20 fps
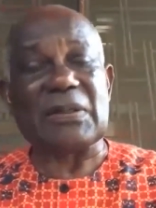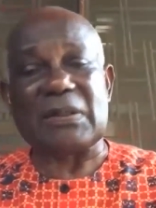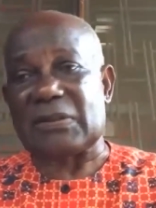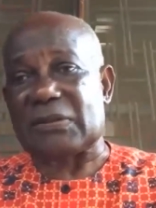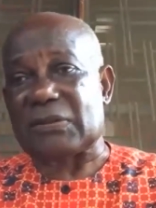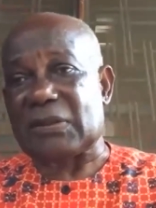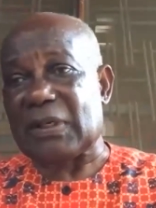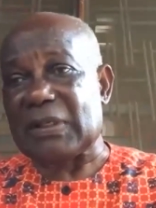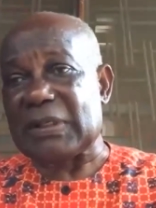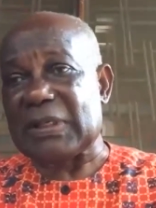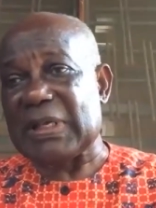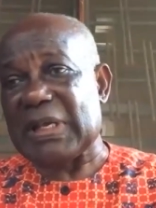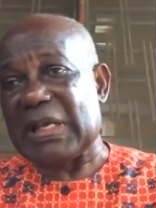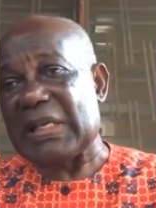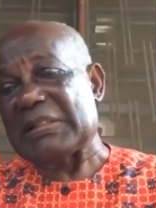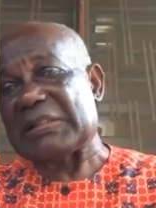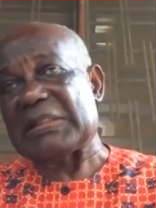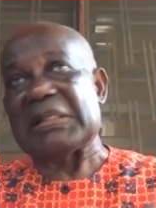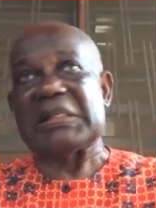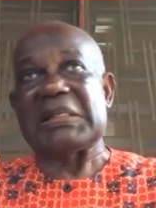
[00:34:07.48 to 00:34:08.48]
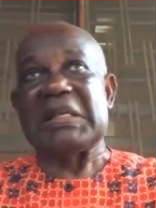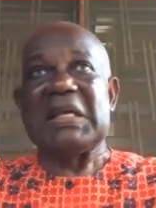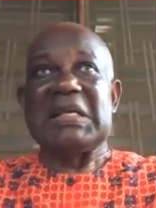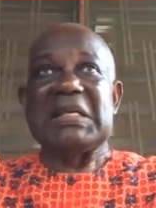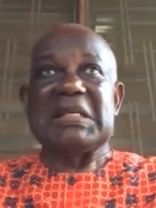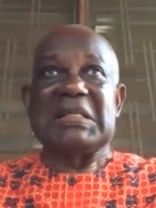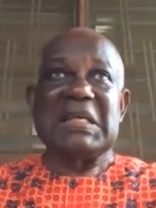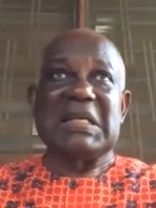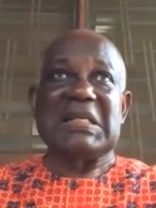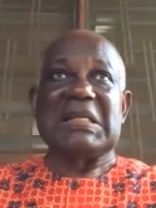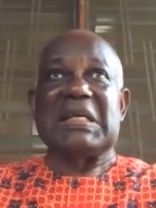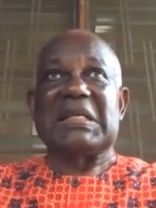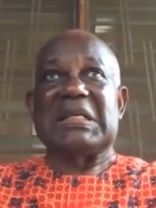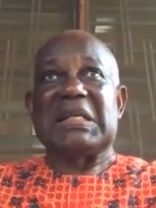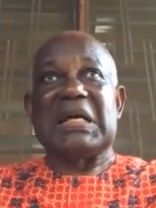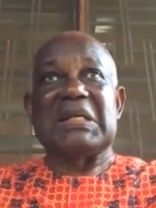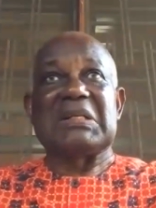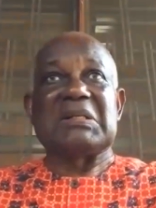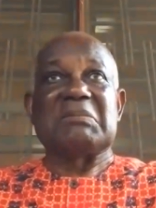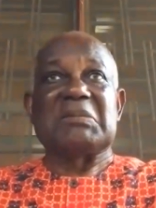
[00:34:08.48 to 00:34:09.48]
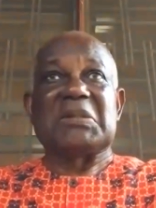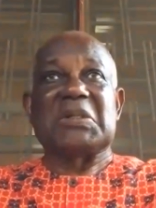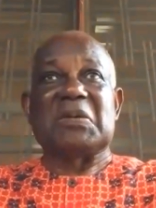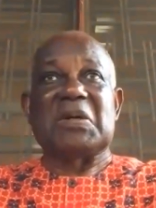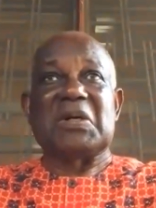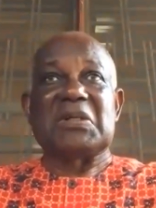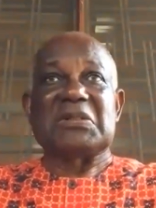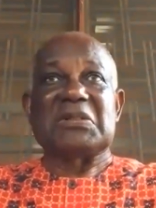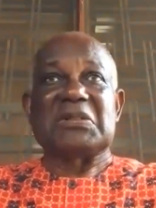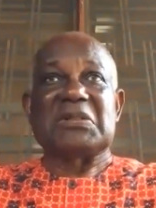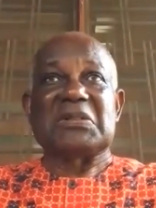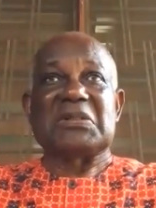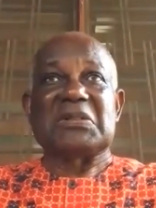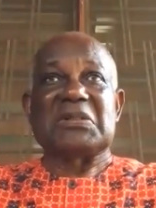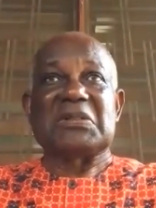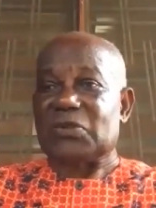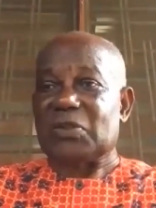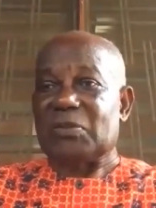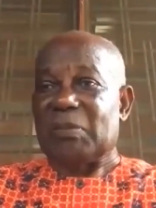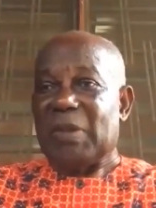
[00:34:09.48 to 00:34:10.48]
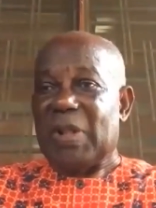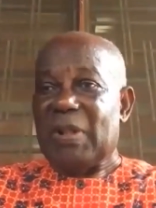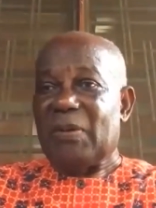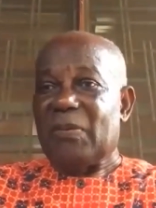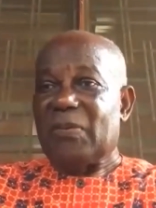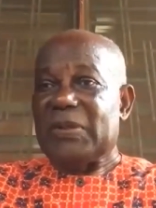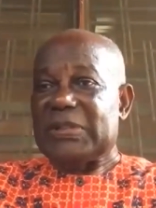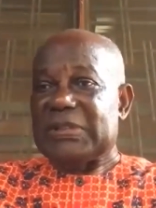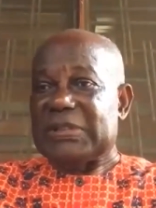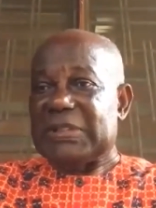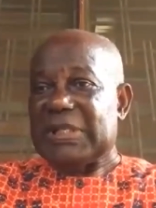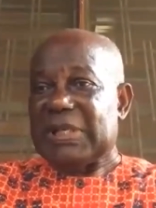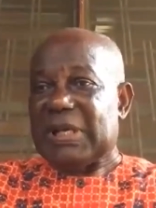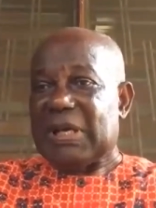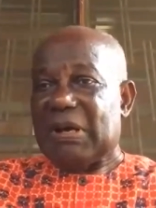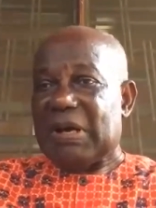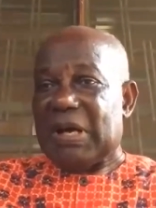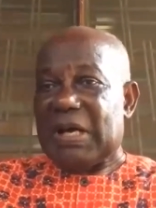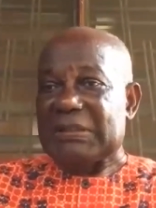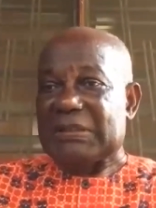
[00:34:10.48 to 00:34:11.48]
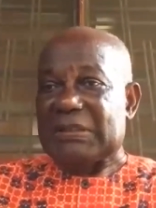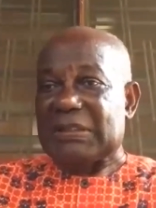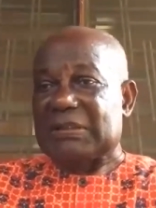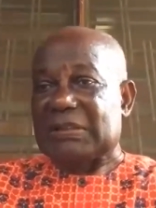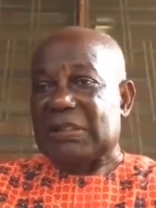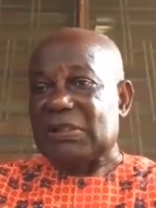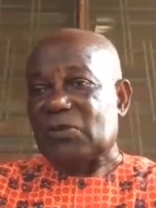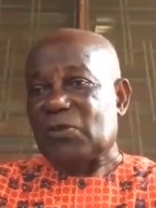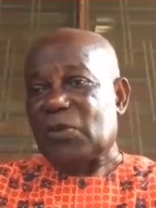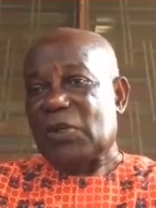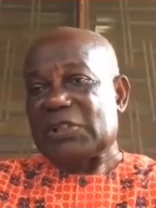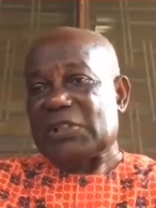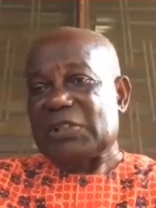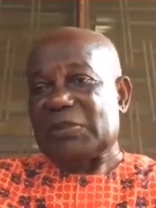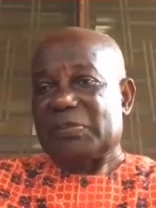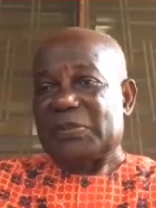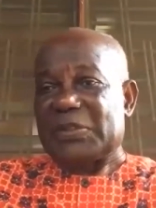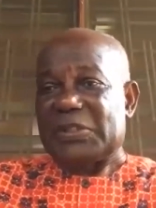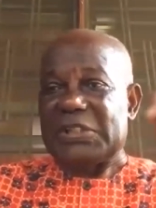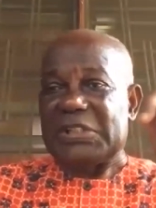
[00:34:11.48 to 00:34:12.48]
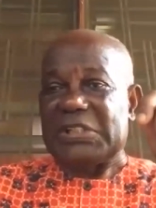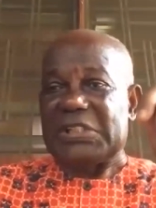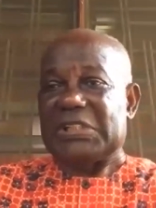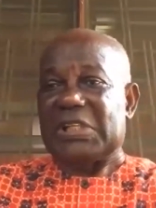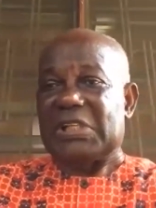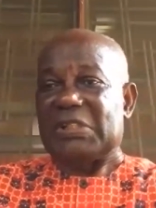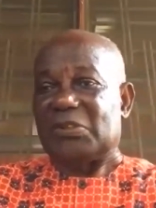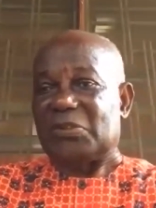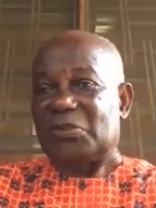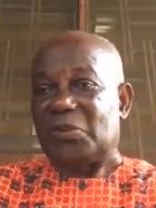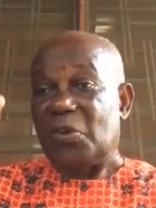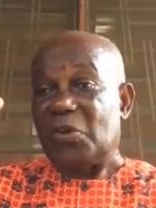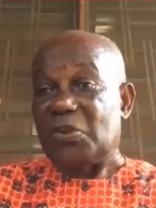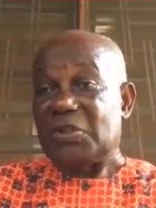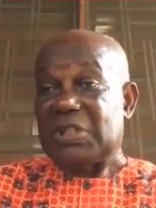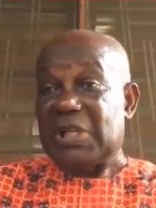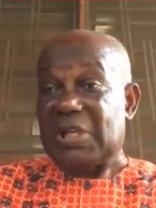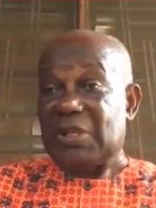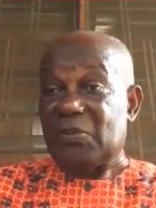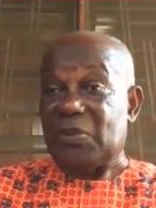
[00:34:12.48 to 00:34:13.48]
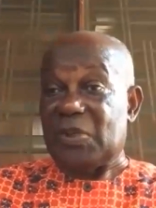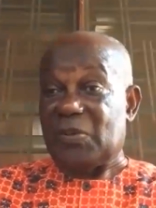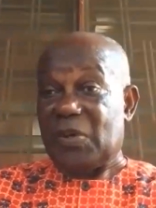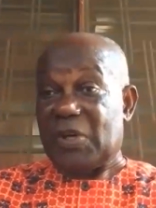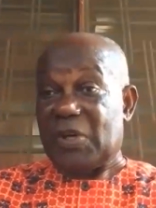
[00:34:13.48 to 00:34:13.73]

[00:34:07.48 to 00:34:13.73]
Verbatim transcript: on Sunday and sing, Yen Ananum Dawasama Busum. We mm-hmm. sing our ancestors worship trees and stones, and we mm-hmm.